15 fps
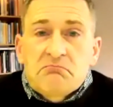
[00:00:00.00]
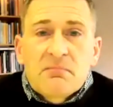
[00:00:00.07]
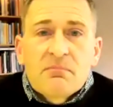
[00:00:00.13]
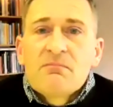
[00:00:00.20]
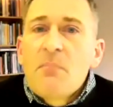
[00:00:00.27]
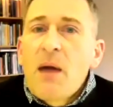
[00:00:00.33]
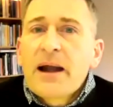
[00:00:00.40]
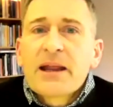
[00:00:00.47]

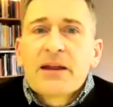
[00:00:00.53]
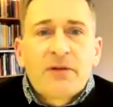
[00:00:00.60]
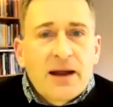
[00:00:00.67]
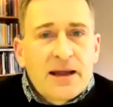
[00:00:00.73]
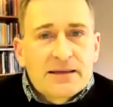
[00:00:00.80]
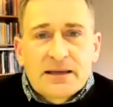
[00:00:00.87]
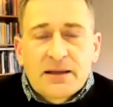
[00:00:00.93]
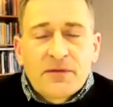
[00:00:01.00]
money
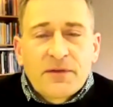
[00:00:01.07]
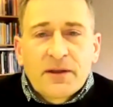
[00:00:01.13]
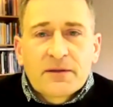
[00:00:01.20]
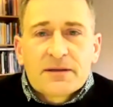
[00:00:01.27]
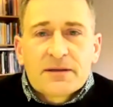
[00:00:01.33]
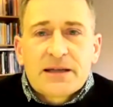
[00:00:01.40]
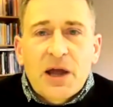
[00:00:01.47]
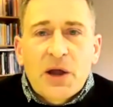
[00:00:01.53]
raising thing
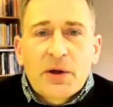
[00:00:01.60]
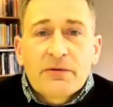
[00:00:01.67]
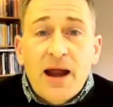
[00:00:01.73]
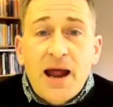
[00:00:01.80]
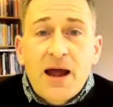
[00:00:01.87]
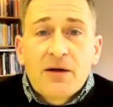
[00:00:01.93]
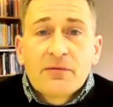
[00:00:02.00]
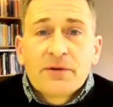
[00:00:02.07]
that's going
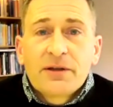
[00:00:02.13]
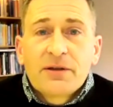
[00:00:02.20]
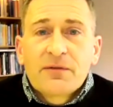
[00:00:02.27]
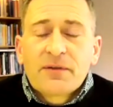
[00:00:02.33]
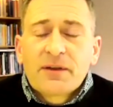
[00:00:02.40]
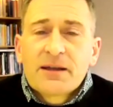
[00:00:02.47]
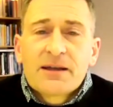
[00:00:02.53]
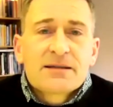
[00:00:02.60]
around that you
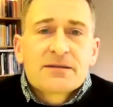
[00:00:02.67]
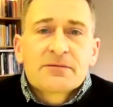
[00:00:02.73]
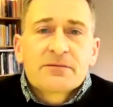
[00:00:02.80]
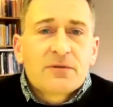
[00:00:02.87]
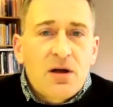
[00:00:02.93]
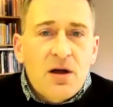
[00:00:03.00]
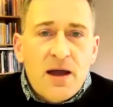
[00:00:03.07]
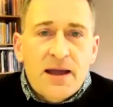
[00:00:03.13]
think isn't
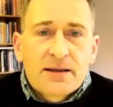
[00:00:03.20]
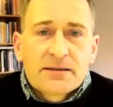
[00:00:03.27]
right,